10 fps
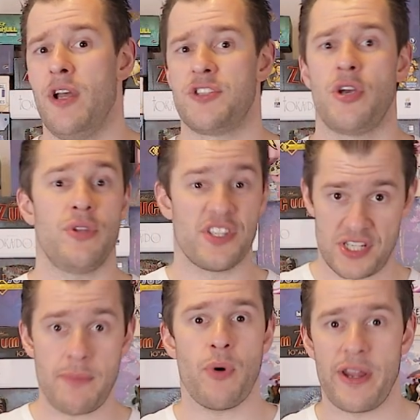So the
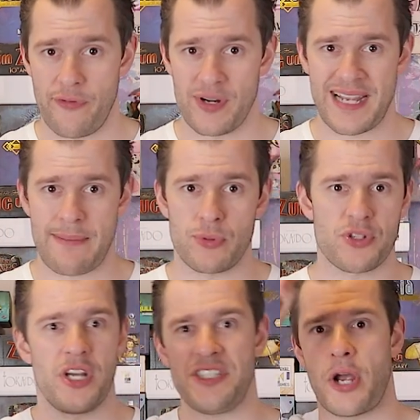subway, for example,
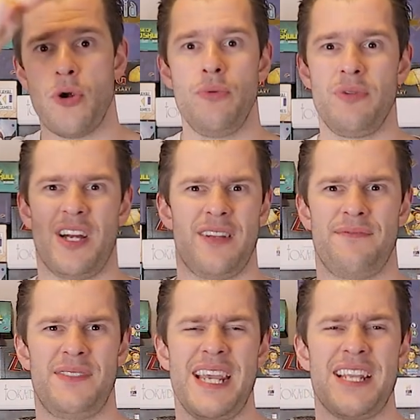has got its own kind
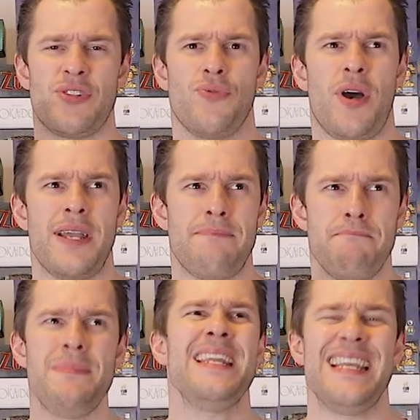of Ticket to Ride
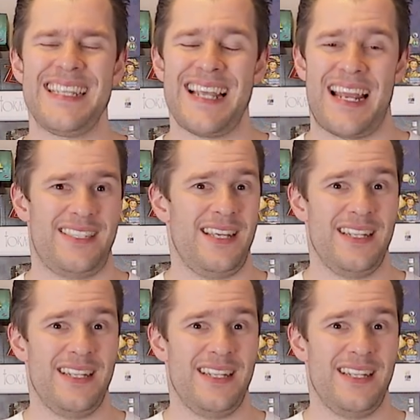mini set,